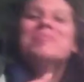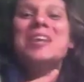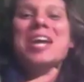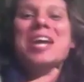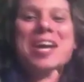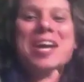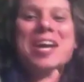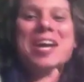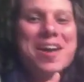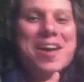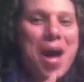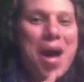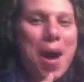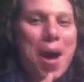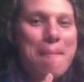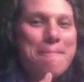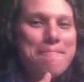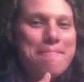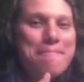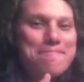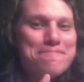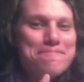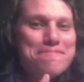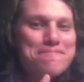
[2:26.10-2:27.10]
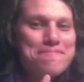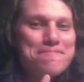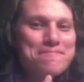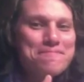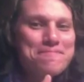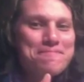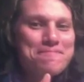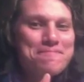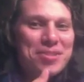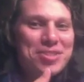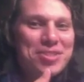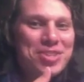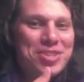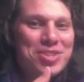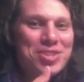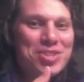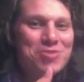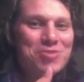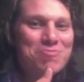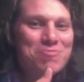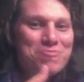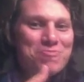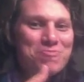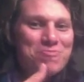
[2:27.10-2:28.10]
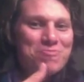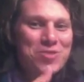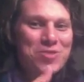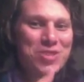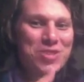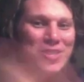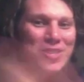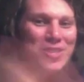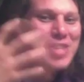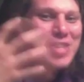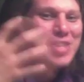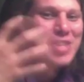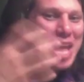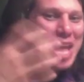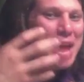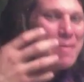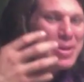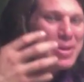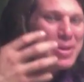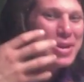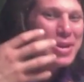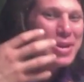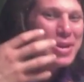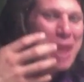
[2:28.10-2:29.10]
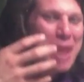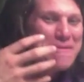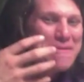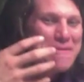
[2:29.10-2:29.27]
and just slam it in my